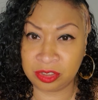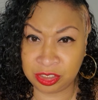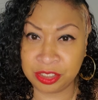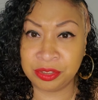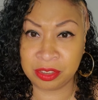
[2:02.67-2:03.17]

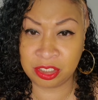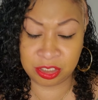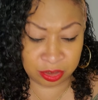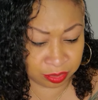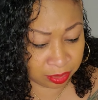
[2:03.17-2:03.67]
She could do this
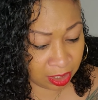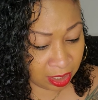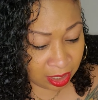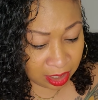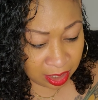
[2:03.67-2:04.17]
shit too.
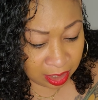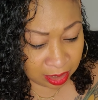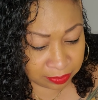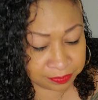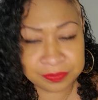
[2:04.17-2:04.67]

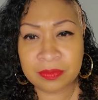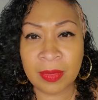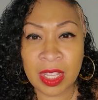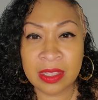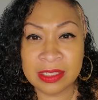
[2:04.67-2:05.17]
Um,
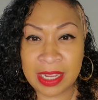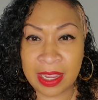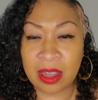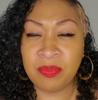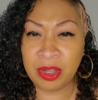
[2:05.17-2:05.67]

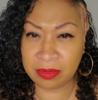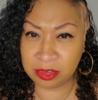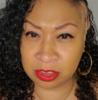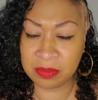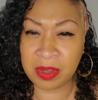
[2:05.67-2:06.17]
now, but I'm
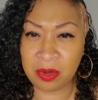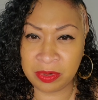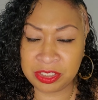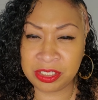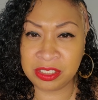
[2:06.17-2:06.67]
talking about
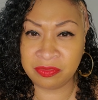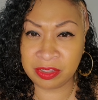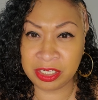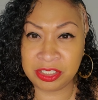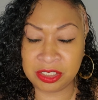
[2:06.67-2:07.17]
when she's in
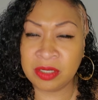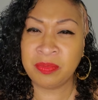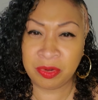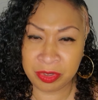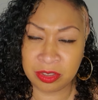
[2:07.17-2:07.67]
relationship.
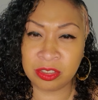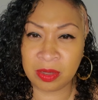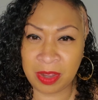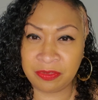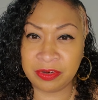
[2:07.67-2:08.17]
But we're gonna talk
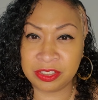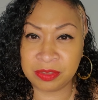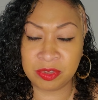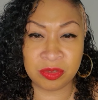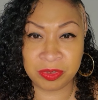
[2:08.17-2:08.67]
about
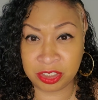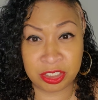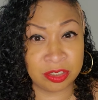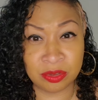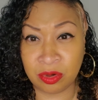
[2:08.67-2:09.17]
friendship too because
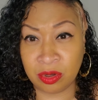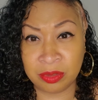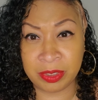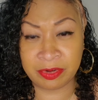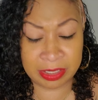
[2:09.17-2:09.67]
she could do it all the
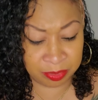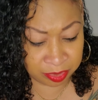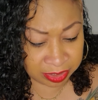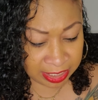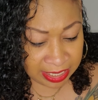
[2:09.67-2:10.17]
way around the board.